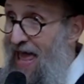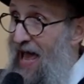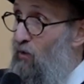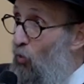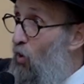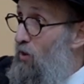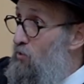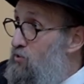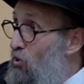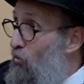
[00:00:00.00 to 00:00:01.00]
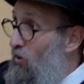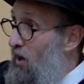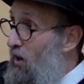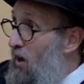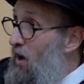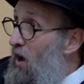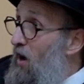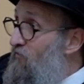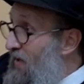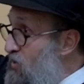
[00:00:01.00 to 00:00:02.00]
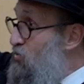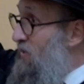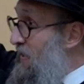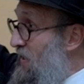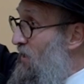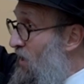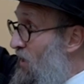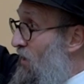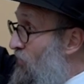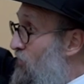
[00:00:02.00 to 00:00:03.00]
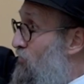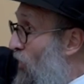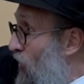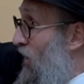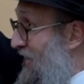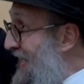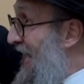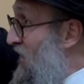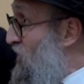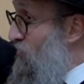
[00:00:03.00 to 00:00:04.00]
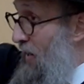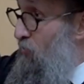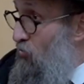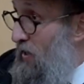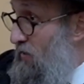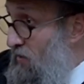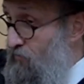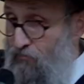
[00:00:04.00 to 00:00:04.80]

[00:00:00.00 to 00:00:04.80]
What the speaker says: and water is Torah, eventually the Torah can get into my brain.